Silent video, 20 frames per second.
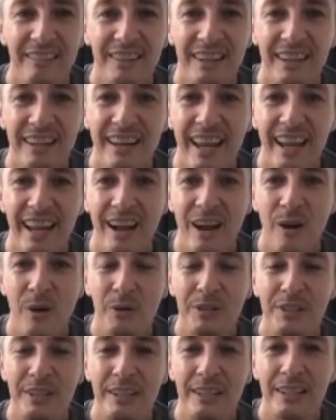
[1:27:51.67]
Can hang
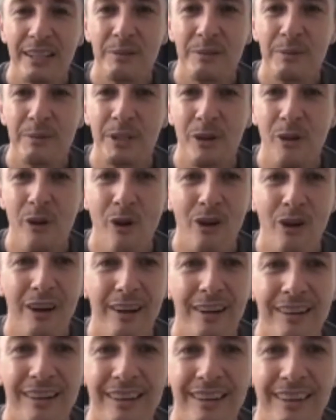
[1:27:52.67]
out here a little bit
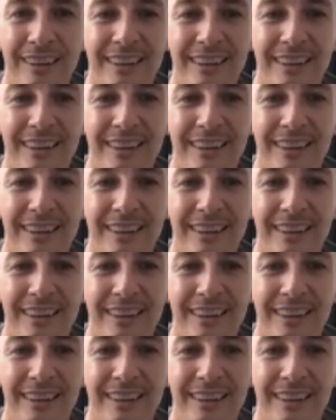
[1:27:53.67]
longer.